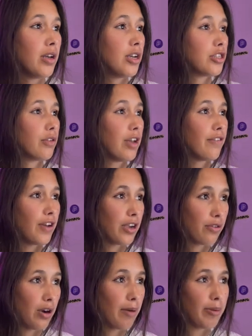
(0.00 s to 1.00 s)
So if I
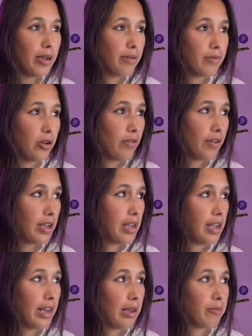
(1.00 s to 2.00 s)
grab it over
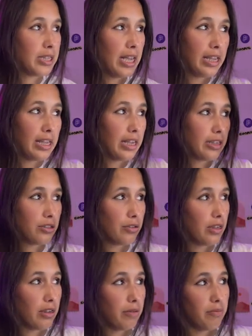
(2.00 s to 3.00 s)
here and I'm taking it to
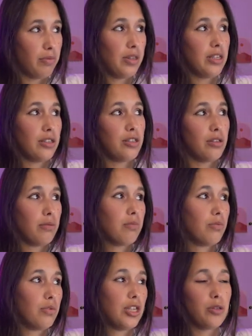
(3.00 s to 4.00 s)
the this
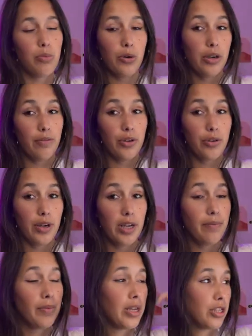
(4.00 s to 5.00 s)
this point of the
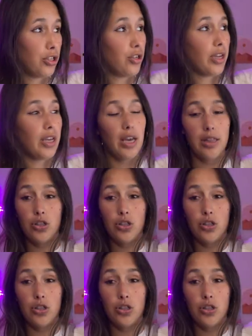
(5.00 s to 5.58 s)
grid, it's looking at the